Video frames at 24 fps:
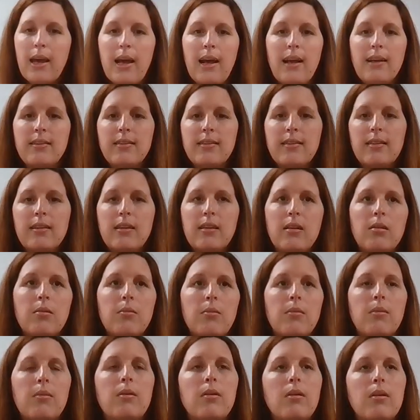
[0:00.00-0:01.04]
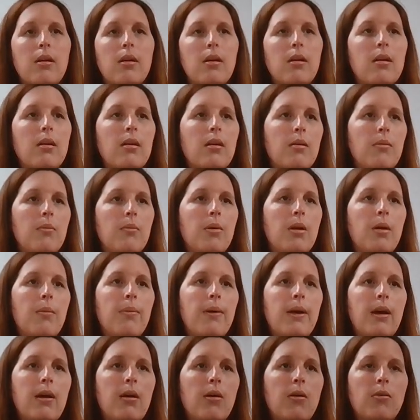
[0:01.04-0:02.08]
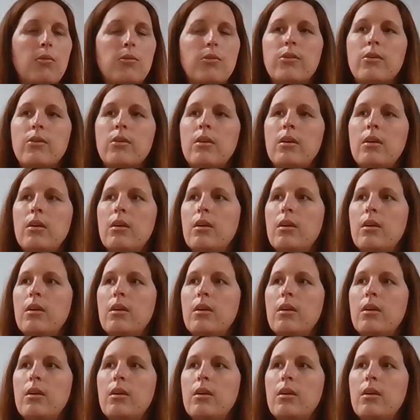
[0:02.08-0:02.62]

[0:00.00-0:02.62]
ask them about,